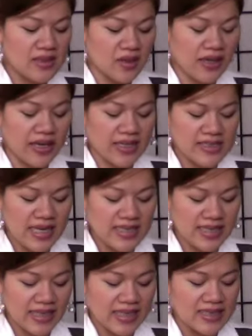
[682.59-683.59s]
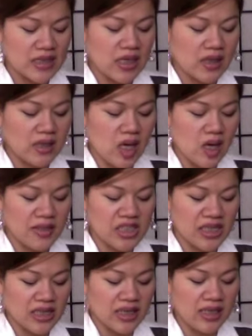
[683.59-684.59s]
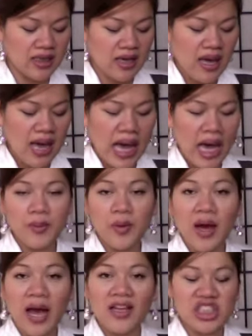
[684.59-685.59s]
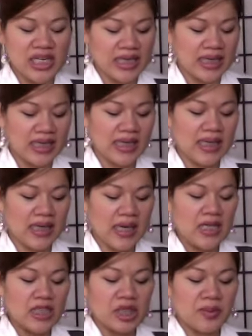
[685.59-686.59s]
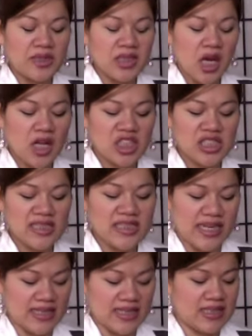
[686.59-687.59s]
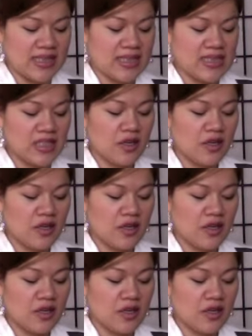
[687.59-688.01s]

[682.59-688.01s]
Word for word: Okay, it says it is non-comedogenic, hypoallergenic, dermatologist tested,